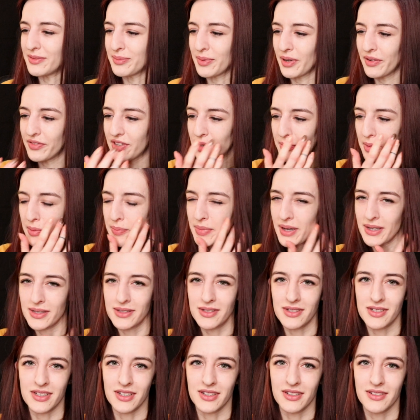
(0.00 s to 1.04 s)
but I've done my
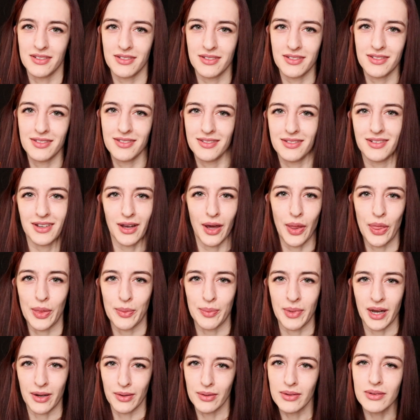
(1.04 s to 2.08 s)
best to cut them
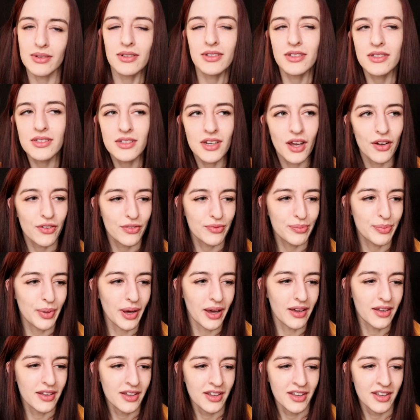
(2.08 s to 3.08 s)
out and stuff. But